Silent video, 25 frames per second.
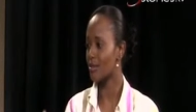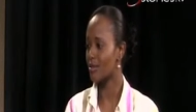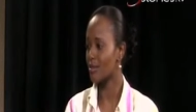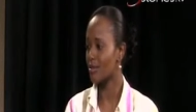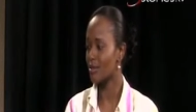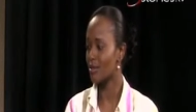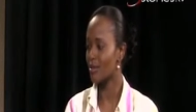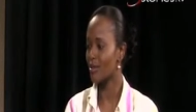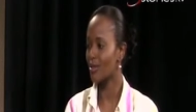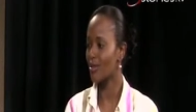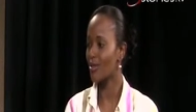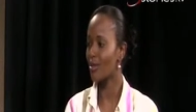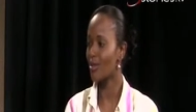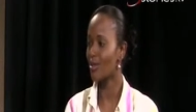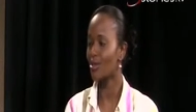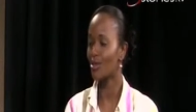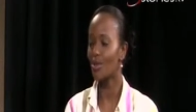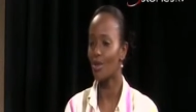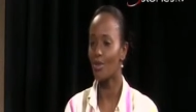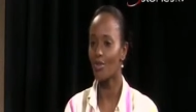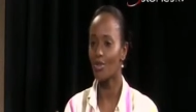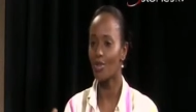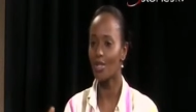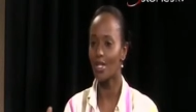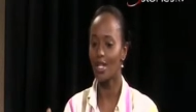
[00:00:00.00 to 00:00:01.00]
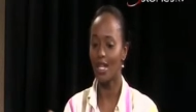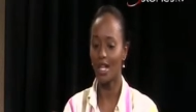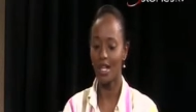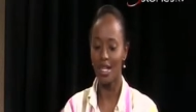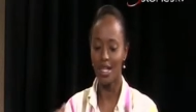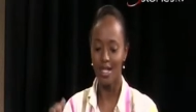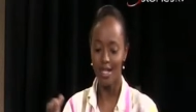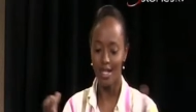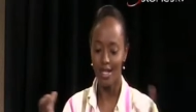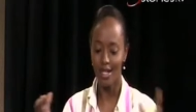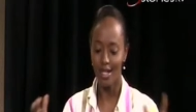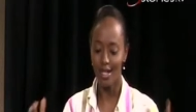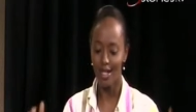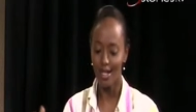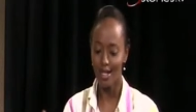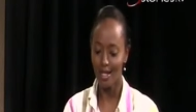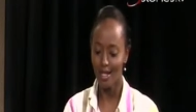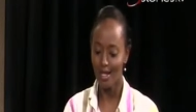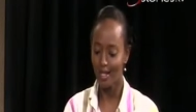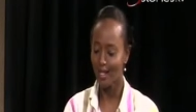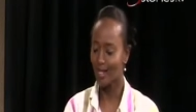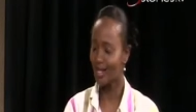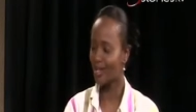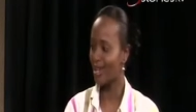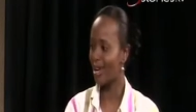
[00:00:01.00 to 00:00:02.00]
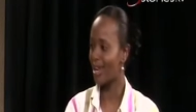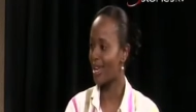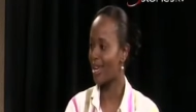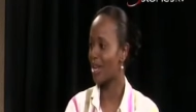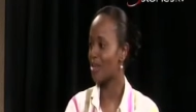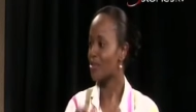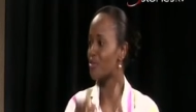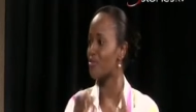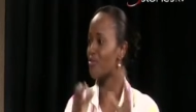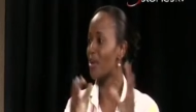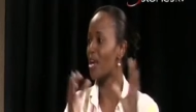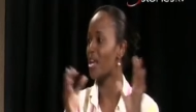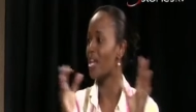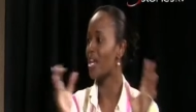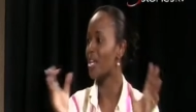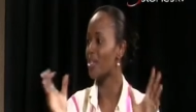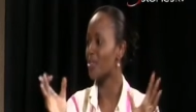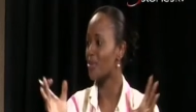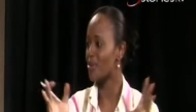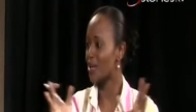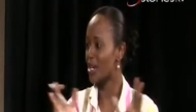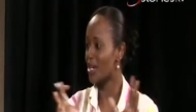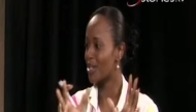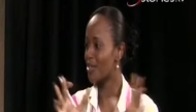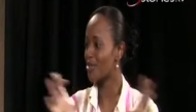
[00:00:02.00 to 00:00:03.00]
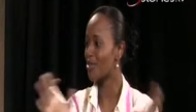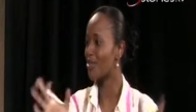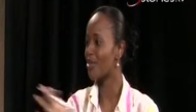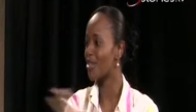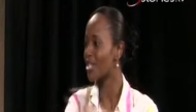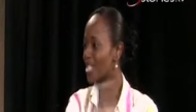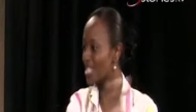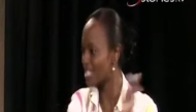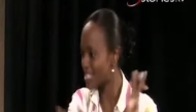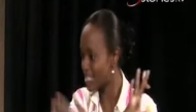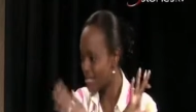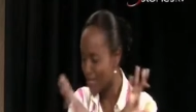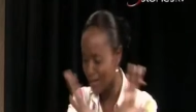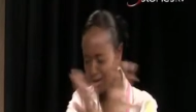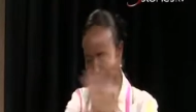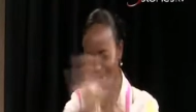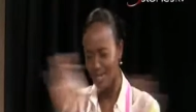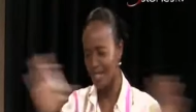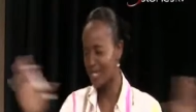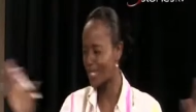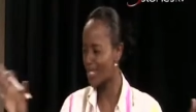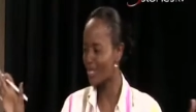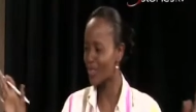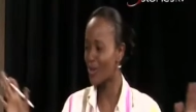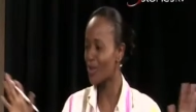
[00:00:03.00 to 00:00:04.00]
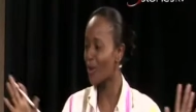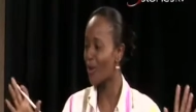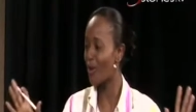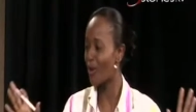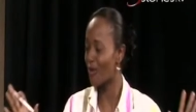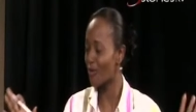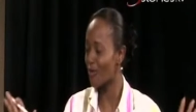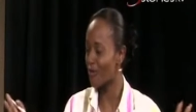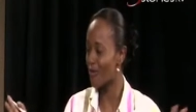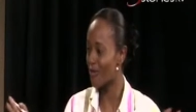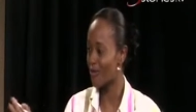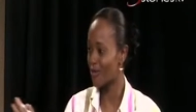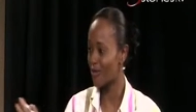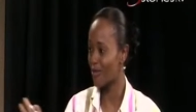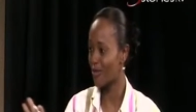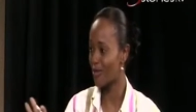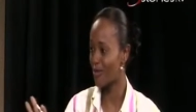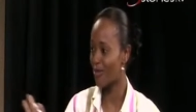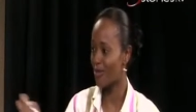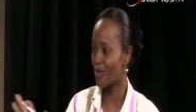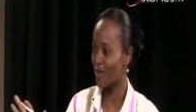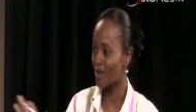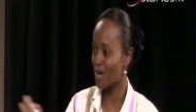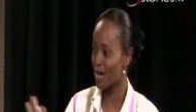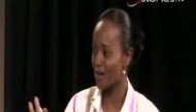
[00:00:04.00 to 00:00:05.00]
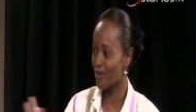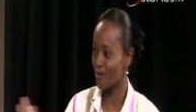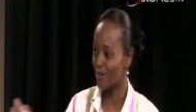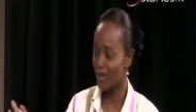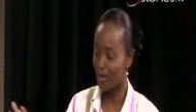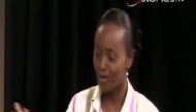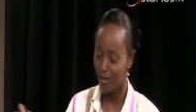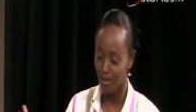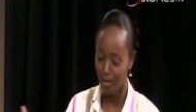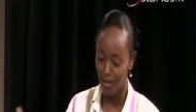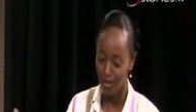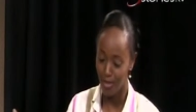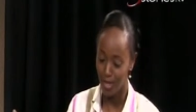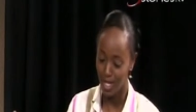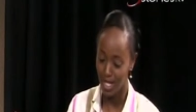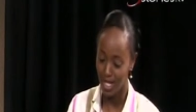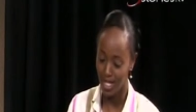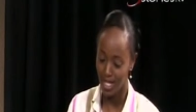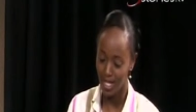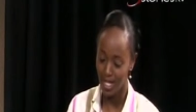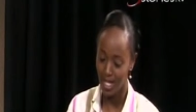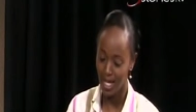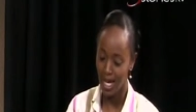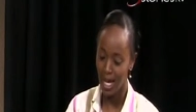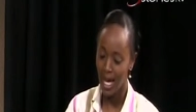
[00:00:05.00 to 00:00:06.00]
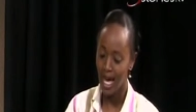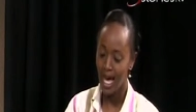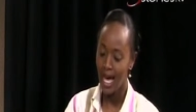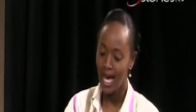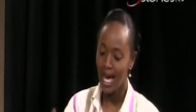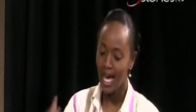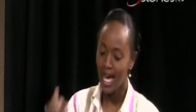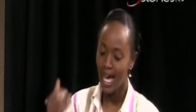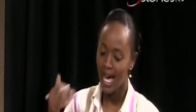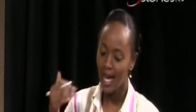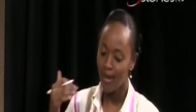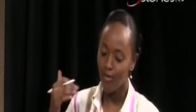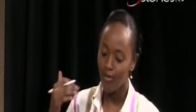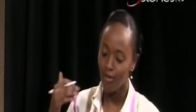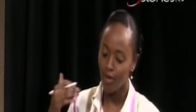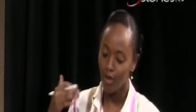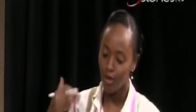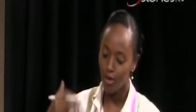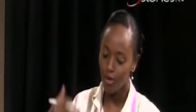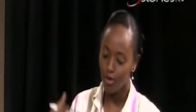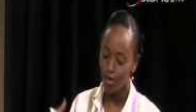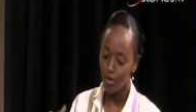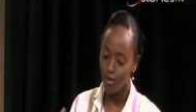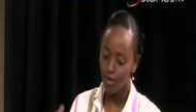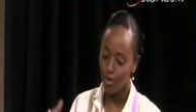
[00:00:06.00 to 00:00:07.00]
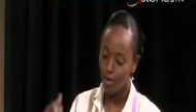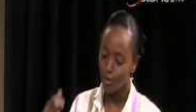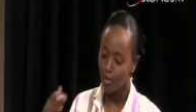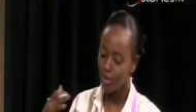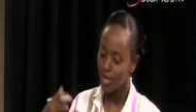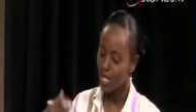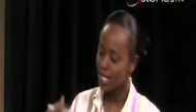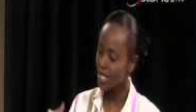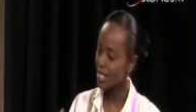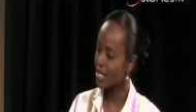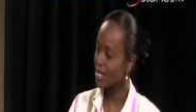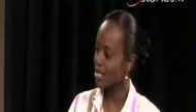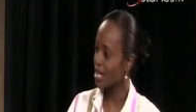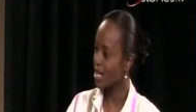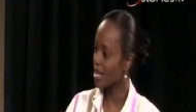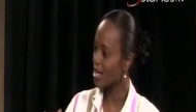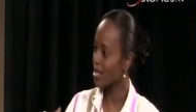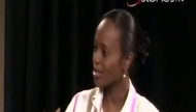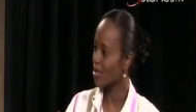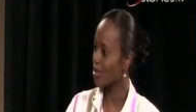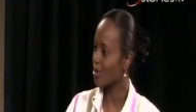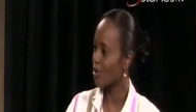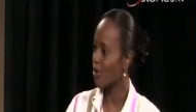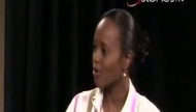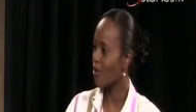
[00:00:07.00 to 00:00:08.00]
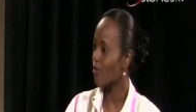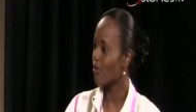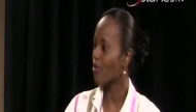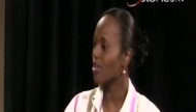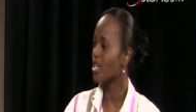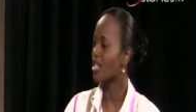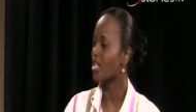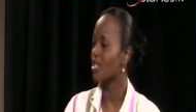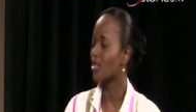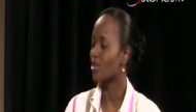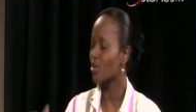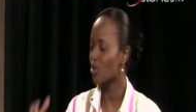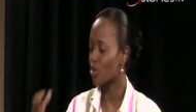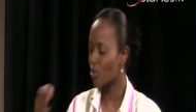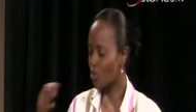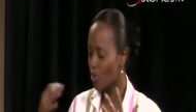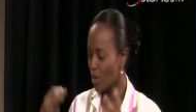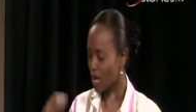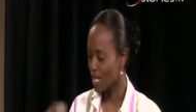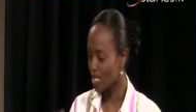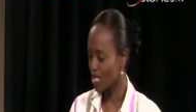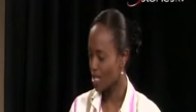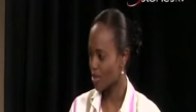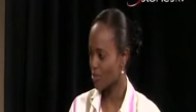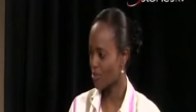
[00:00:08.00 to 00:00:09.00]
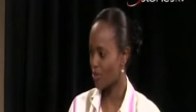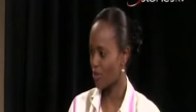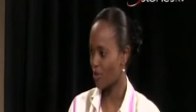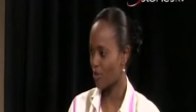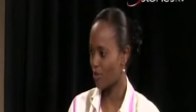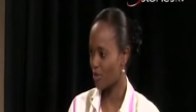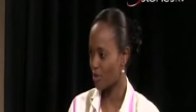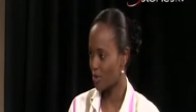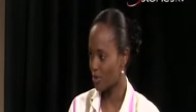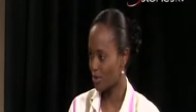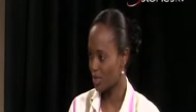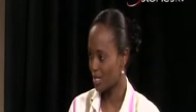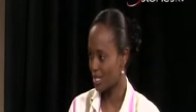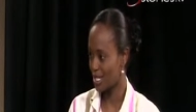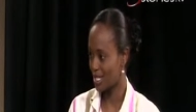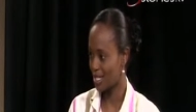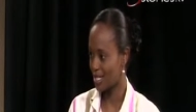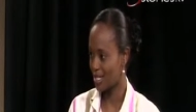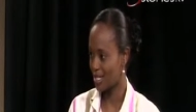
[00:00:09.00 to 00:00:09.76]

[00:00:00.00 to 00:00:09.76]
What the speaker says: it's almost like he says, anatupa network, he's just off for a few minutes. And for those few minutes that he's off, he sweats profusely.